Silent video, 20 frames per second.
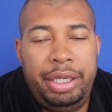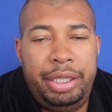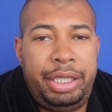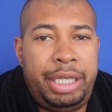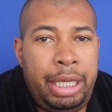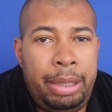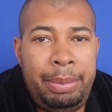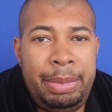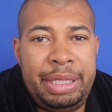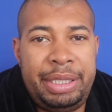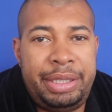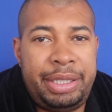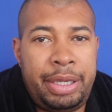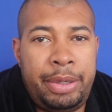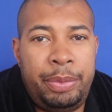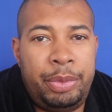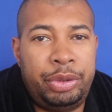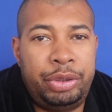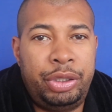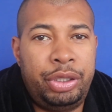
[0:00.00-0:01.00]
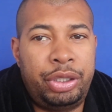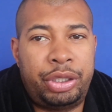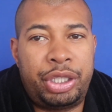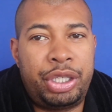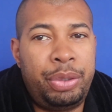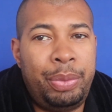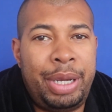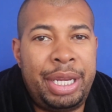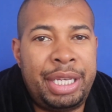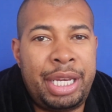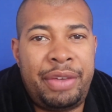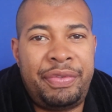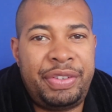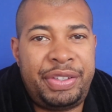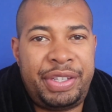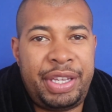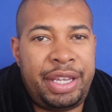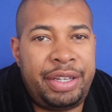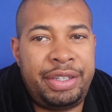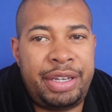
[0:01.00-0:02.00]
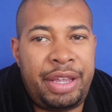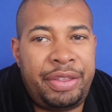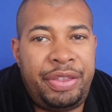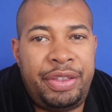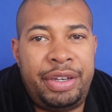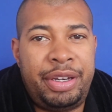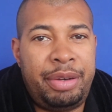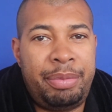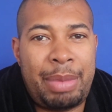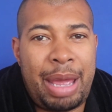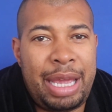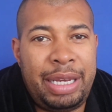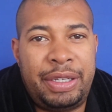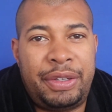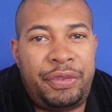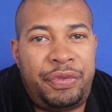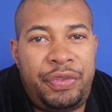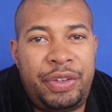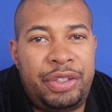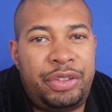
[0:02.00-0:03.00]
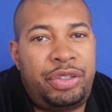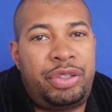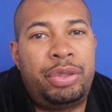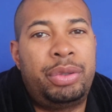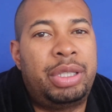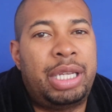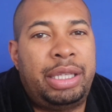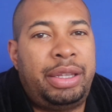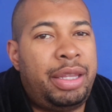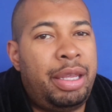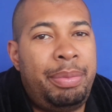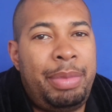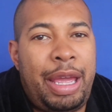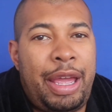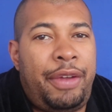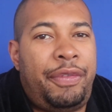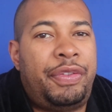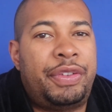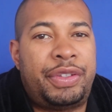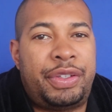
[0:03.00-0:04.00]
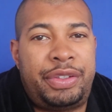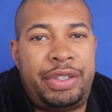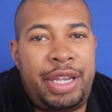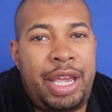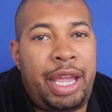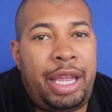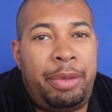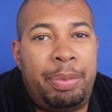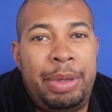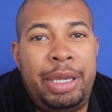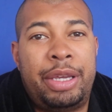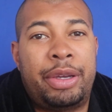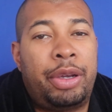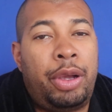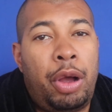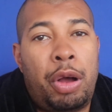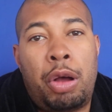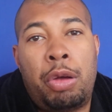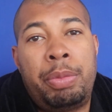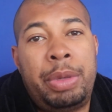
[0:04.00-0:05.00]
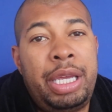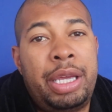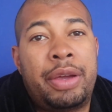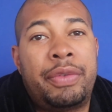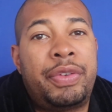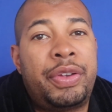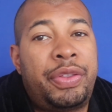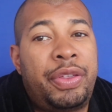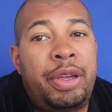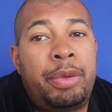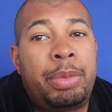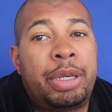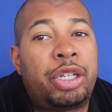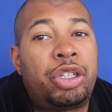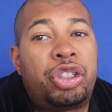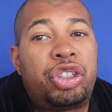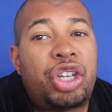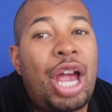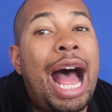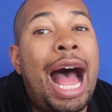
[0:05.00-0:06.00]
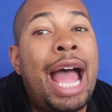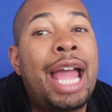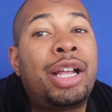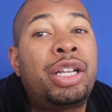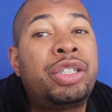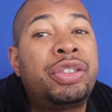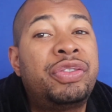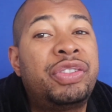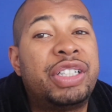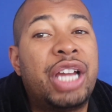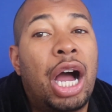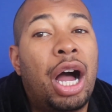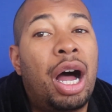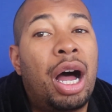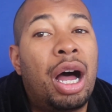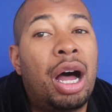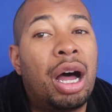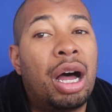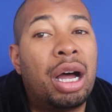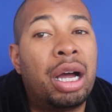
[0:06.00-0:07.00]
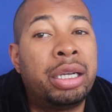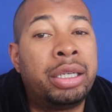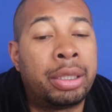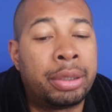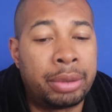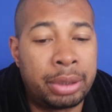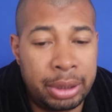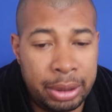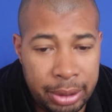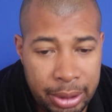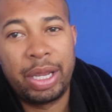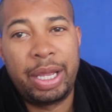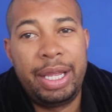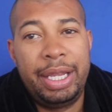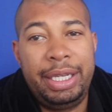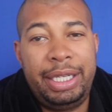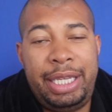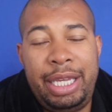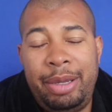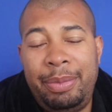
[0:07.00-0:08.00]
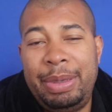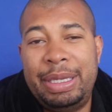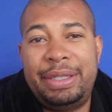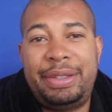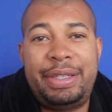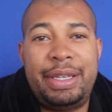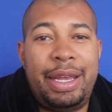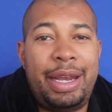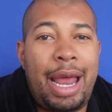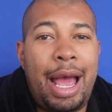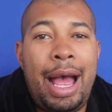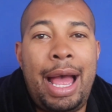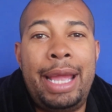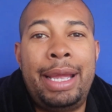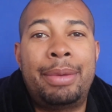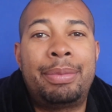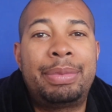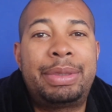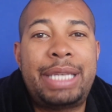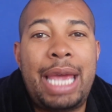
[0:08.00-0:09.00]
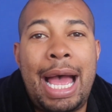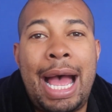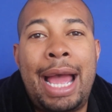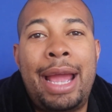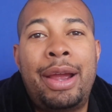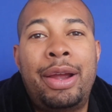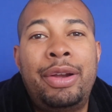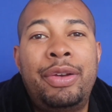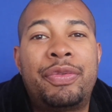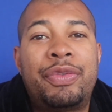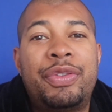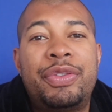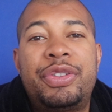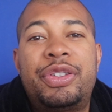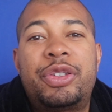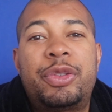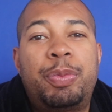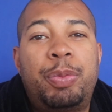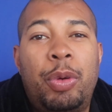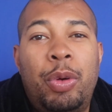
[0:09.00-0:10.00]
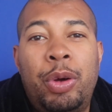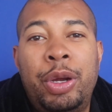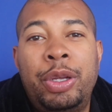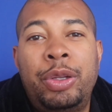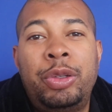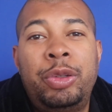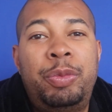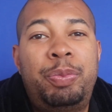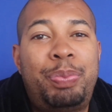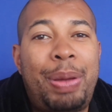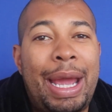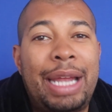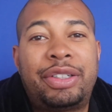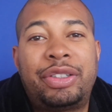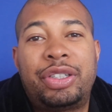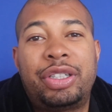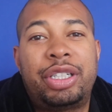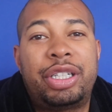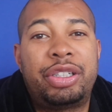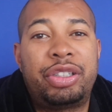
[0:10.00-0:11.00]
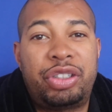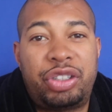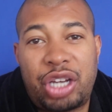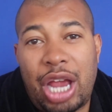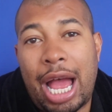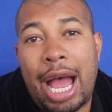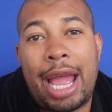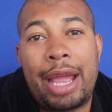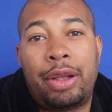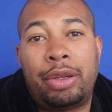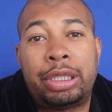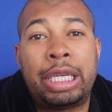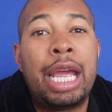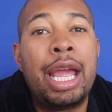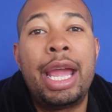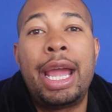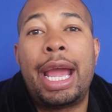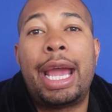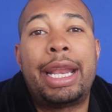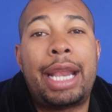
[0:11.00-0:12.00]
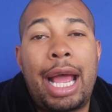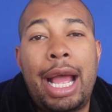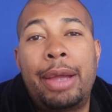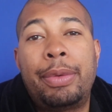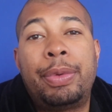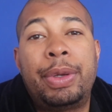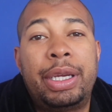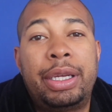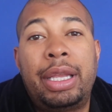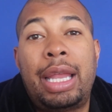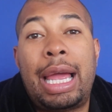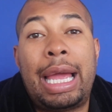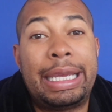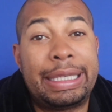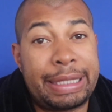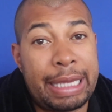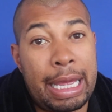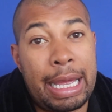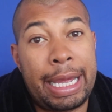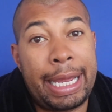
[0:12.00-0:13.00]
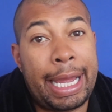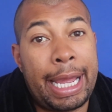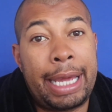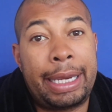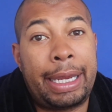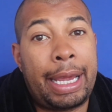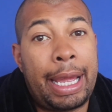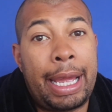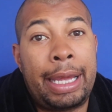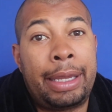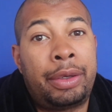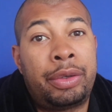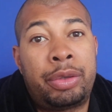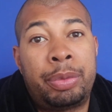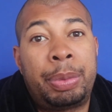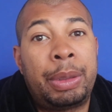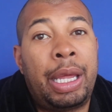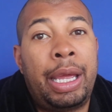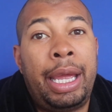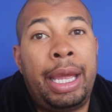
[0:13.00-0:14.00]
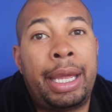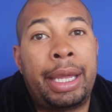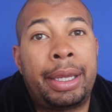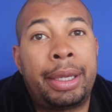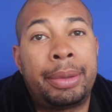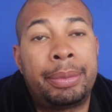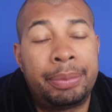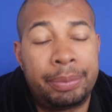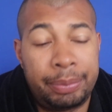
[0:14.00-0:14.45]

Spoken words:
Kimmy said, well, look, you ain't never said nothing in my defense. You let them heifers attack me and call me everything but a child of God. Kimmy said, I am tired of this spoiled, petulant child, and I realize I had a hand to play.